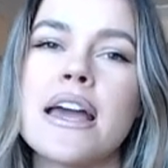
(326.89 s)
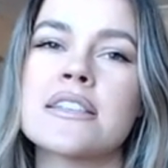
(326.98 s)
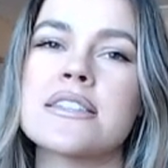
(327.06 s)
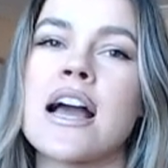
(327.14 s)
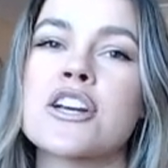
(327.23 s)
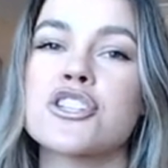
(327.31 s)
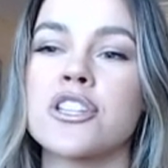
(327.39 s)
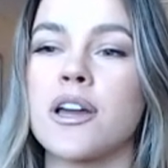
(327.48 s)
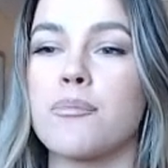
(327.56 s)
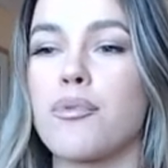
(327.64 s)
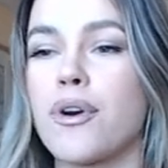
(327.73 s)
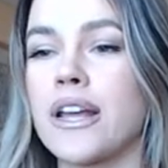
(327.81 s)
is actually
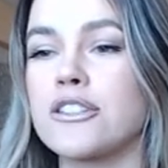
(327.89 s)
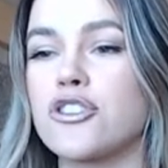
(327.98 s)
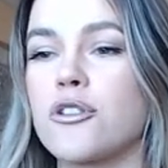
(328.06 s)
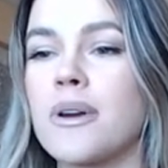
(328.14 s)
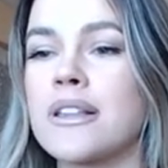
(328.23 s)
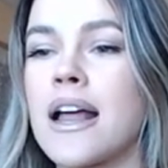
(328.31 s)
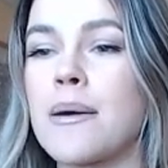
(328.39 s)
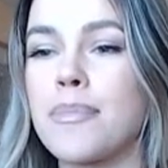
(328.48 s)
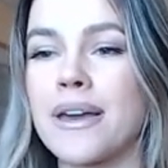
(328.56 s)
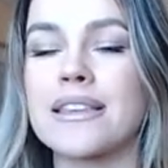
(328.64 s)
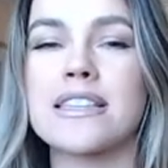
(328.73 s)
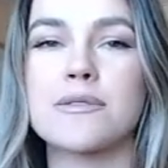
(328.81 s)
a brand term. And I
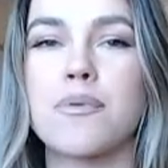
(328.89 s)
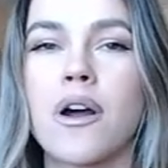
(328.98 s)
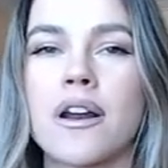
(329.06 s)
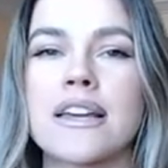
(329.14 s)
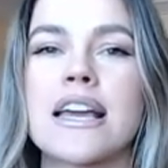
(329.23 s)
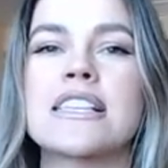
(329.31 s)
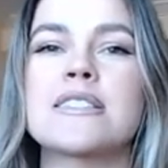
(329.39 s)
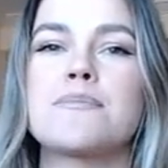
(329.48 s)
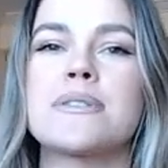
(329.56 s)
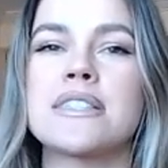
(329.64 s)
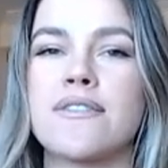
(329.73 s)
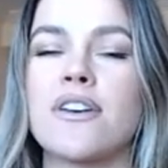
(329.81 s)
picked this product
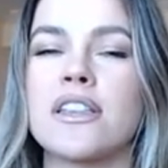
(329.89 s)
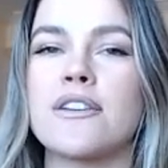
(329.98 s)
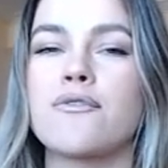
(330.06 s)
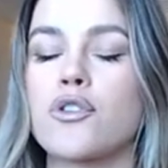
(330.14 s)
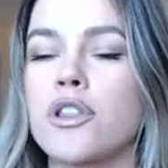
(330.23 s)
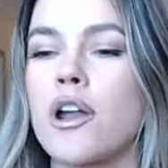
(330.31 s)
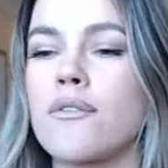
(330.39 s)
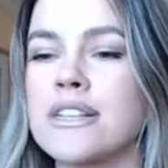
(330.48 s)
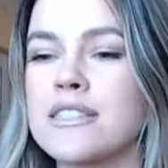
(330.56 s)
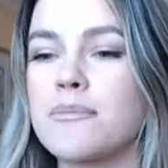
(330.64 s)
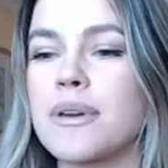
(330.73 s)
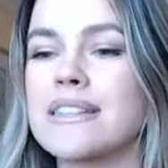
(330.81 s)
specifically for that
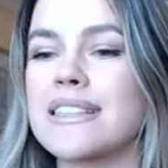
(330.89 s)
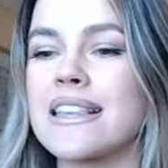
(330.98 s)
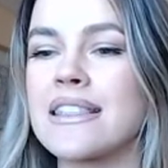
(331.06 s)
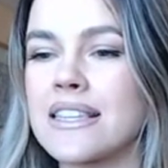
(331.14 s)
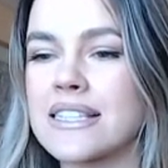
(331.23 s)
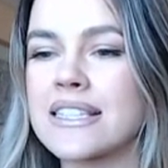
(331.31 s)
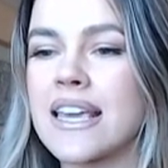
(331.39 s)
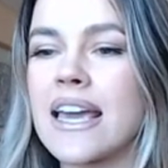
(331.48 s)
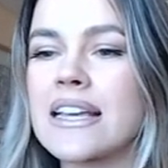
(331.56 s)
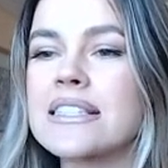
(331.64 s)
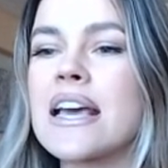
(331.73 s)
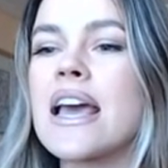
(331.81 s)
reason, because in this
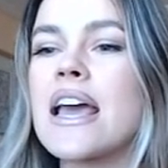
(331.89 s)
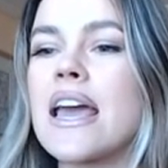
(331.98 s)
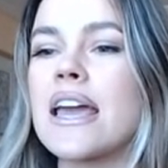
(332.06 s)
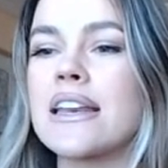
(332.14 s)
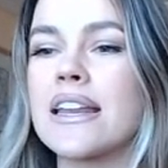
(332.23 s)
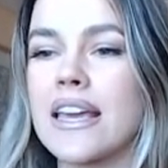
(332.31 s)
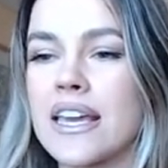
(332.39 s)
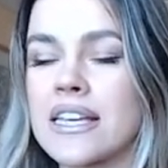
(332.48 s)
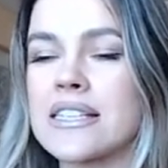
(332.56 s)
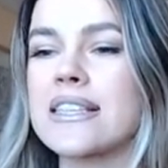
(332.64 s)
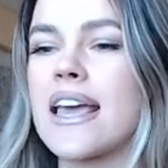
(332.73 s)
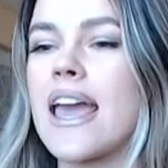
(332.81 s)
case it
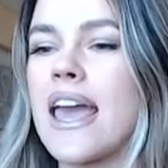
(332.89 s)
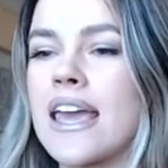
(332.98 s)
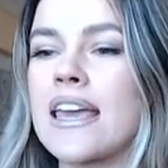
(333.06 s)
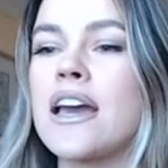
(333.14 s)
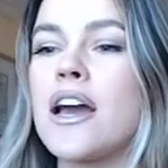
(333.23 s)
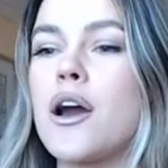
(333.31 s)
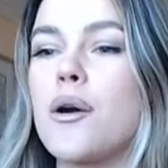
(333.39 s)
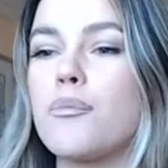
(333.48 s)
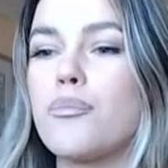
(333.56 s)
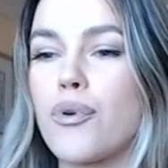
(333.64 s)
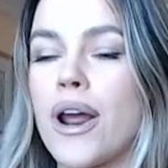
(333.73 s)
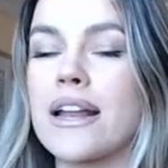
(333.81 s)
is a
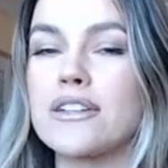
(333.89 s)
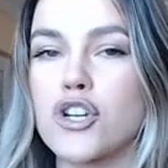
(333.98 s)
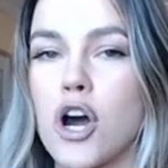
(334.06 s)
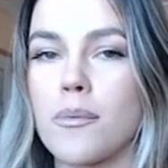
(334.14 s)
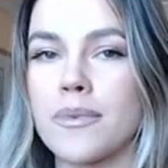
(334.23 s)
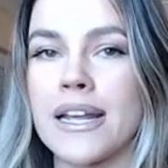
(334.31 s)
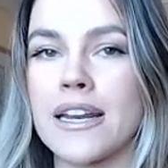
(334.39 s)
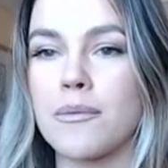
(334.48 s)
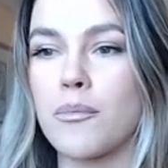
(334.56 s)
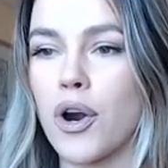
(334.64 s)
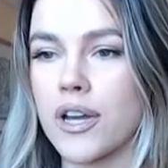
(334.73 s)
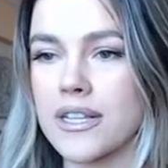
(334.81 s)
brand dominated
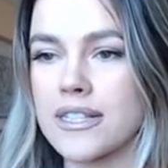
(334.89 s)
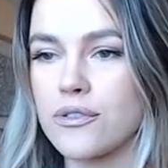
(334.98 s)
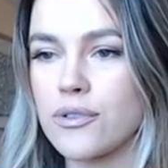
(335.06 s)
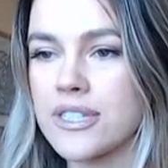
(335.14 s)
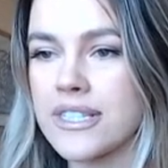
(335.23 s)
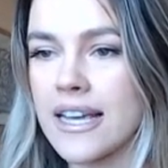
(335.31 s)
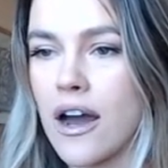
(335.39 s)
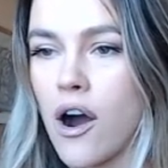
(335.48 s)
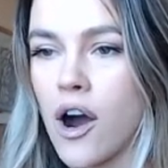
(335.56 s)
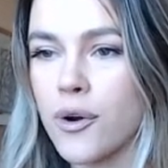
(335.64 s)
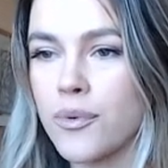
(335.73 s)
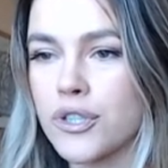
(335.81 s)
market. Do you see
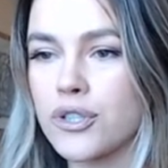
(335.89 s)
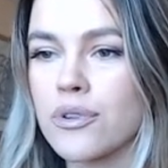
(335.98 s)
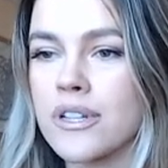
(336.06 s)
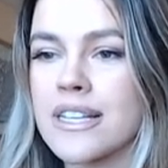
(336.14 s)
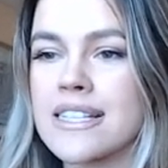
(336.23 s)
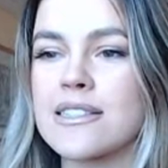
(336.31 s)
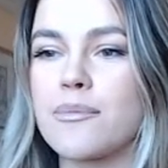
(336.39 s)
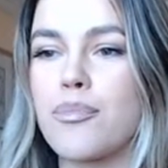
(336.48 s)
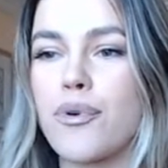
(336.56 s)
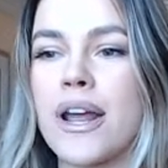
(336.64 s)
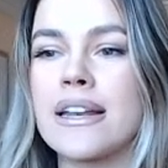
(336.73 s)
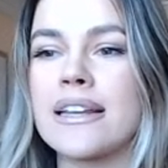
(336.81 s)
Aquadoodle is the
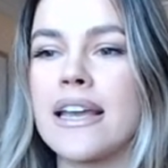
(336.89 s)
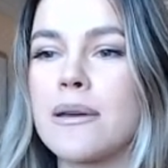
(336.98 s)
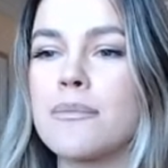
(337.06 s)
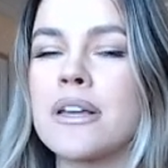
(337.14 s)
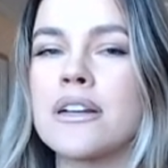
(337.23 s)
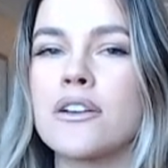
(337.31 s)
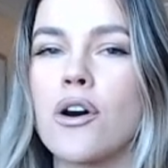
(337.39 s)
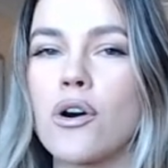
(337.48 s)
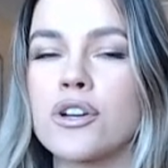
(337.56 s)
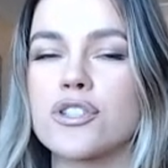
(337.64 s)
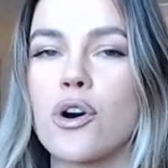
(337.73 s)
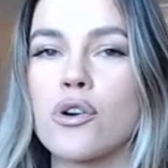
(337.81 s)
brand name, and it
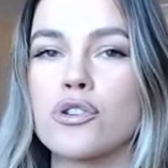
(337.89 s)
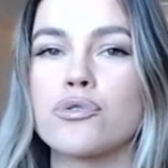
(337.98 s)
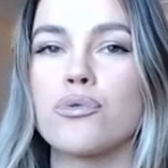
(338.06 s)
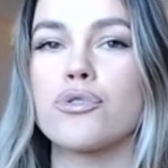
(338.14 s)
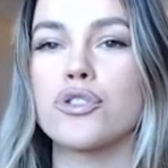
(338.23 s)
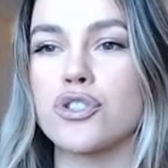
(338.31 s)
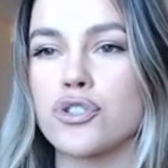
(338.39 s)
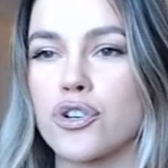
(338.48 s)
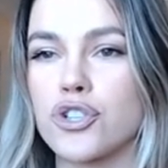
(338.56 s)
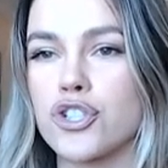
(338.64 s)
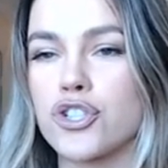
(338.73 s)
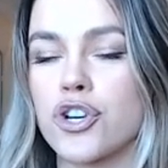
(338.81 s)
is also the
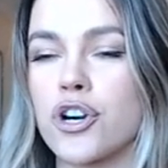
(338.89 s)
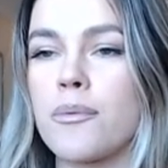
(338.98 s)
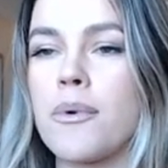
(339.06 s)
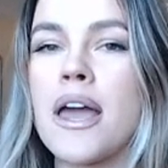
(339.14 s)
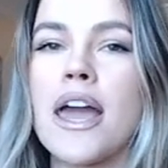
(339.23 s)
search term,